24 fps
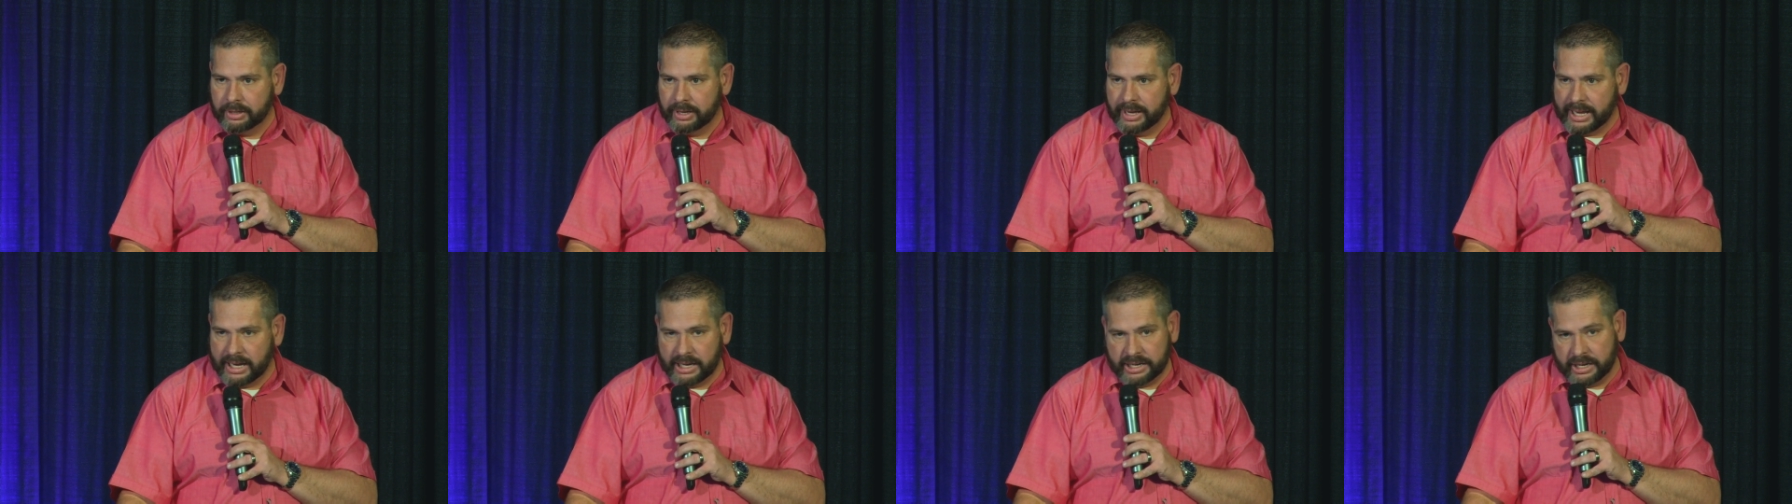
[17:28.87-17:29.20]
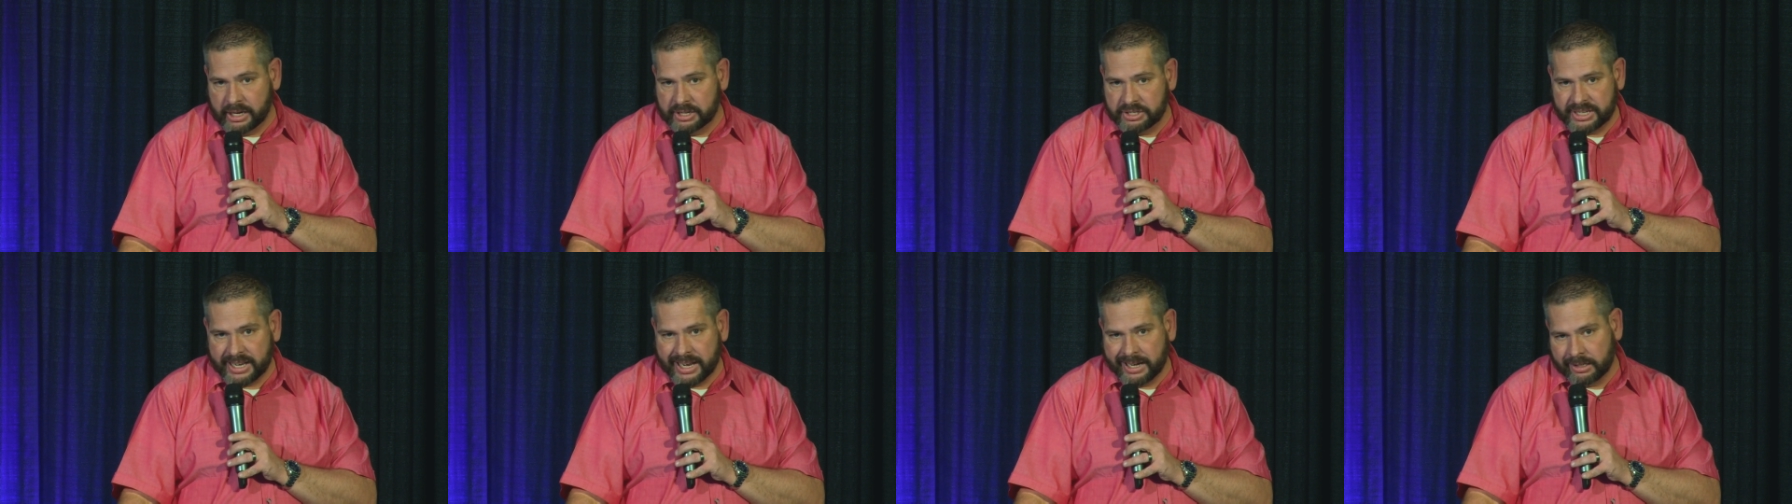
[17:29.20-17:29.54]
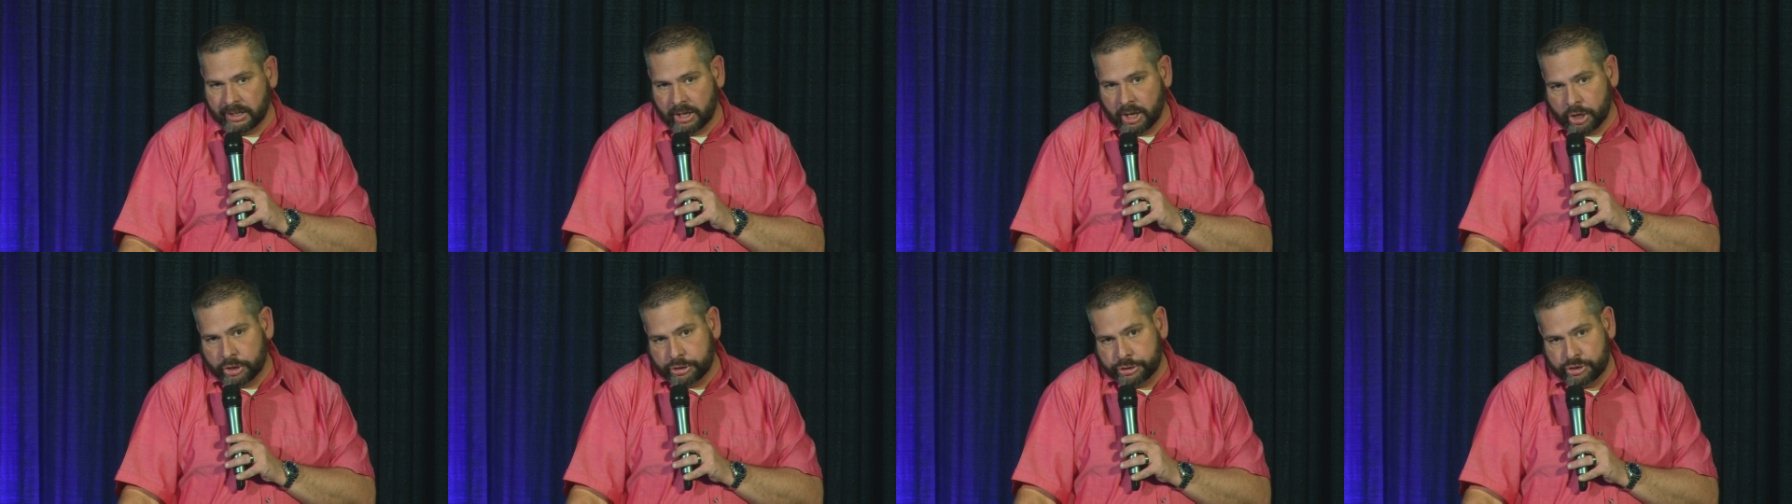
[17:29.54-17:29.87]
And it doesn't take
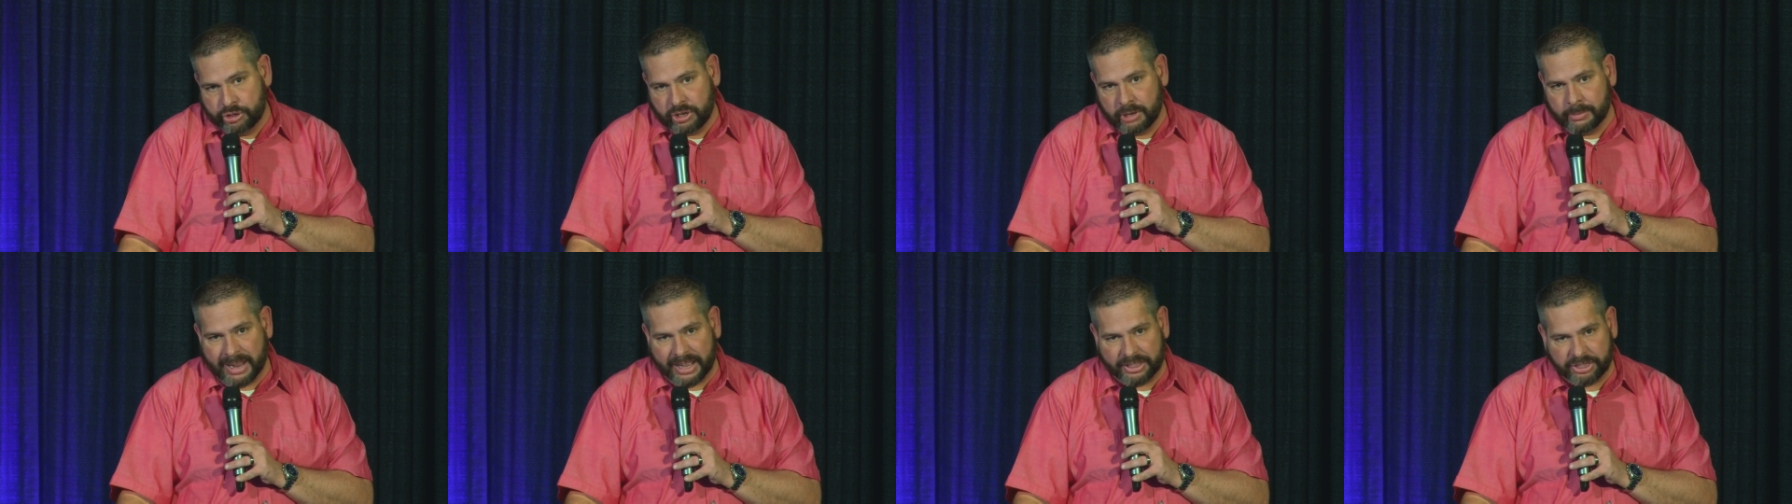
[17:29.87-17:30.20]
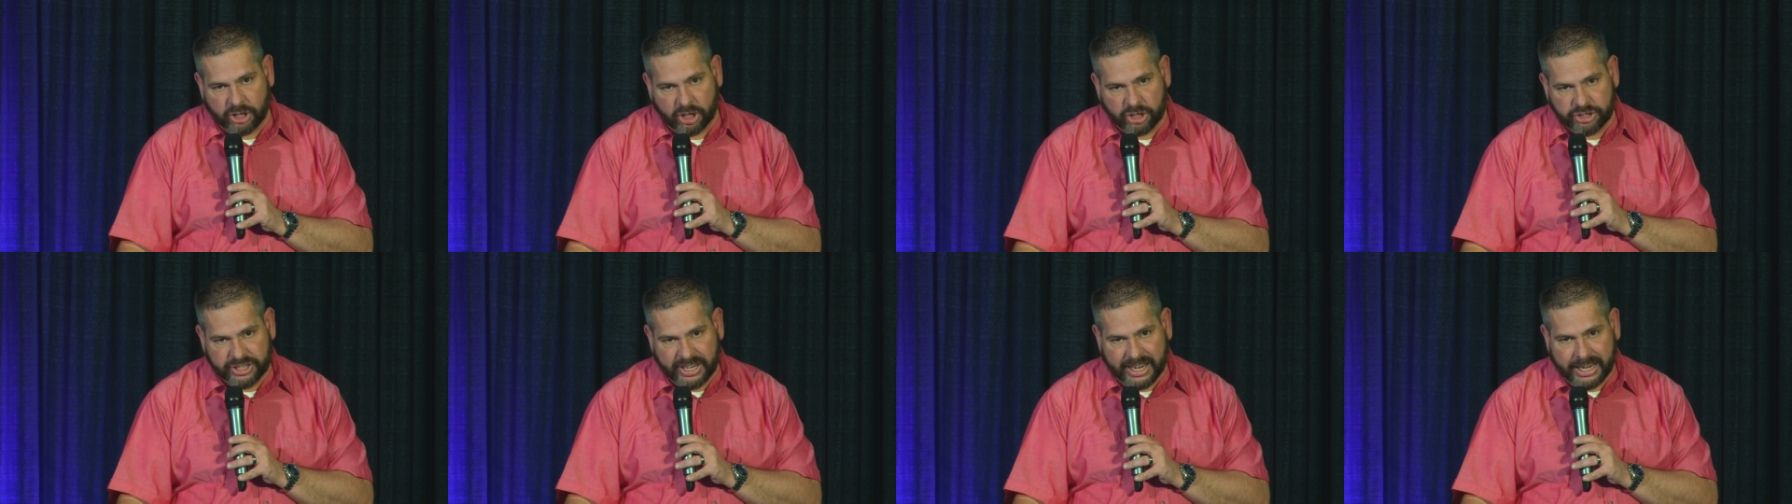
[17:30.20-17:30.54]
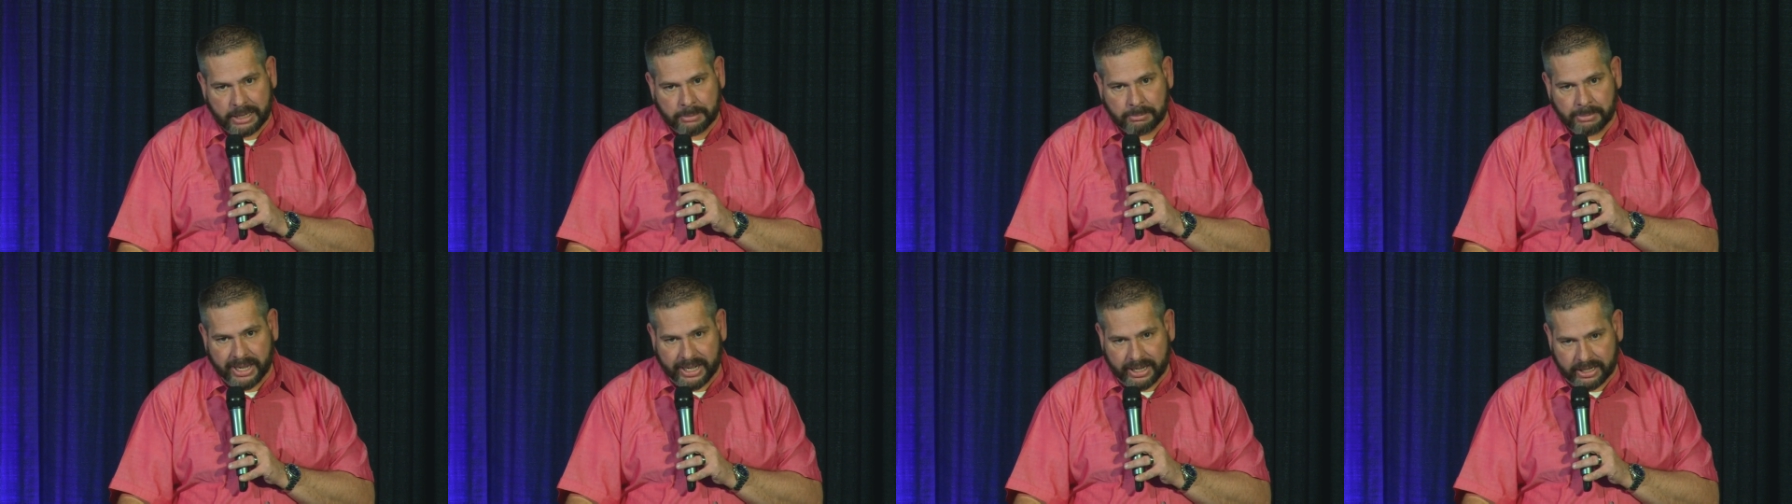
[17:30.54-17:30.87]
long, usually about
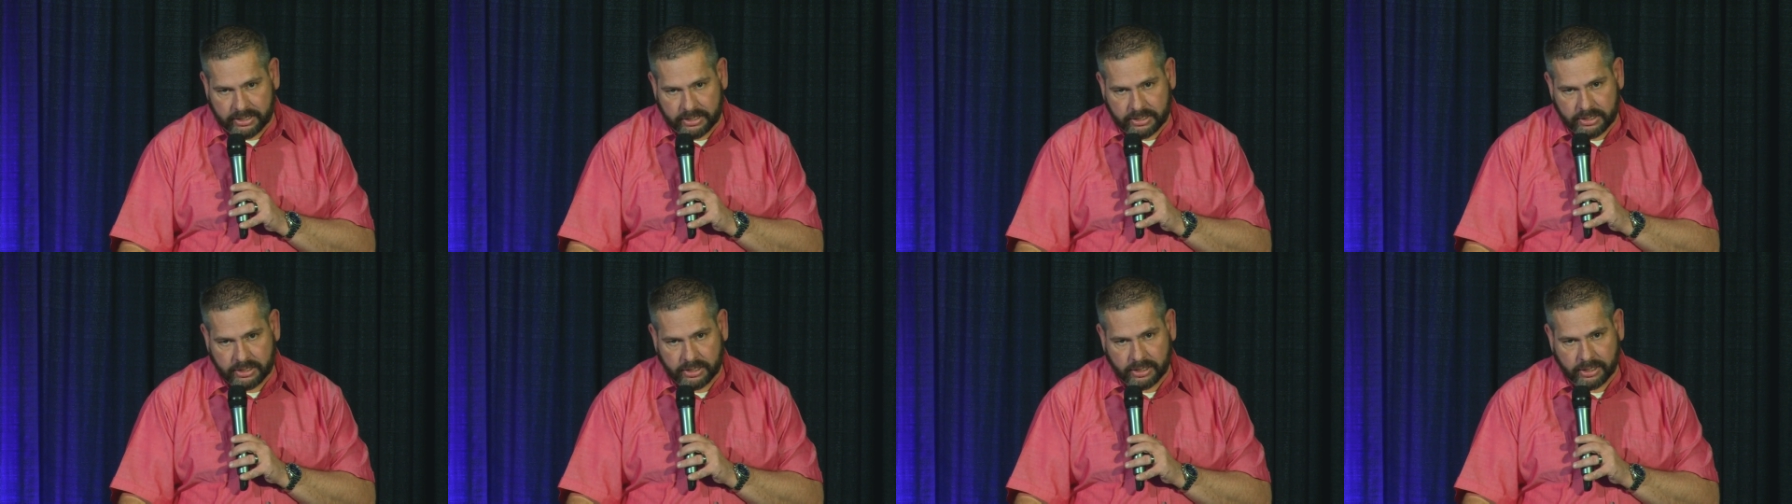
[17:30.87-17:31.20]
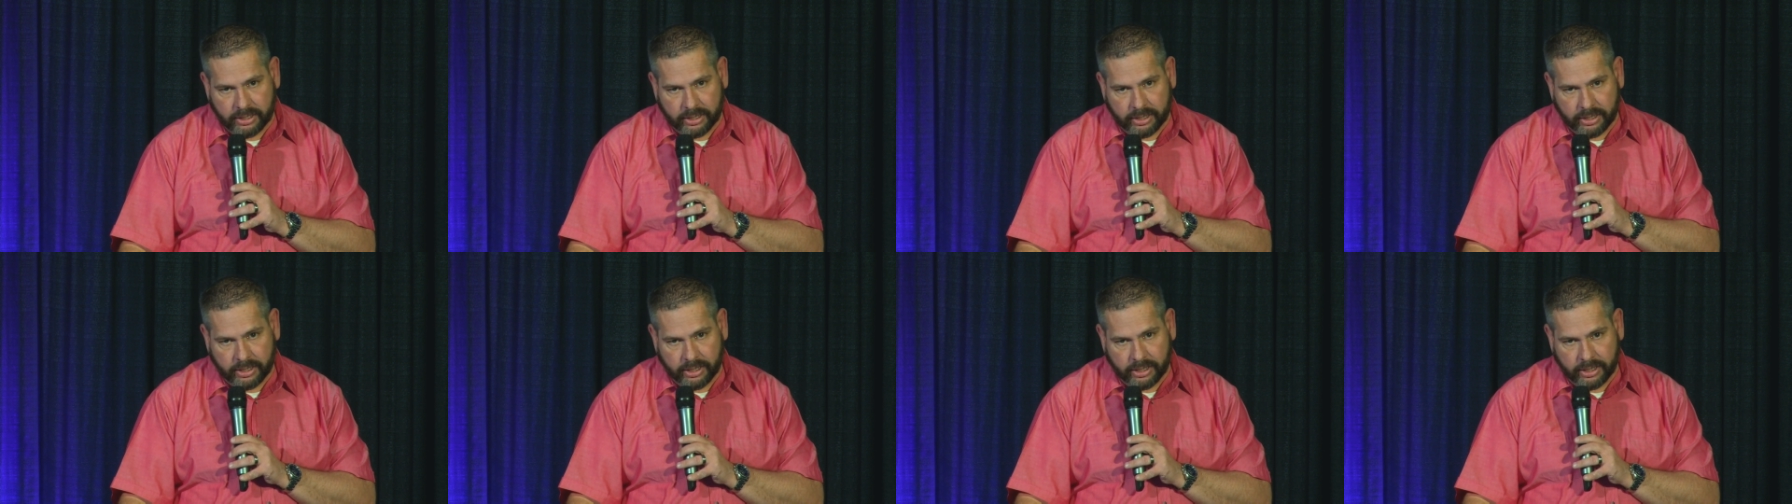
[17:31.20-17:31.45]
13 minutes.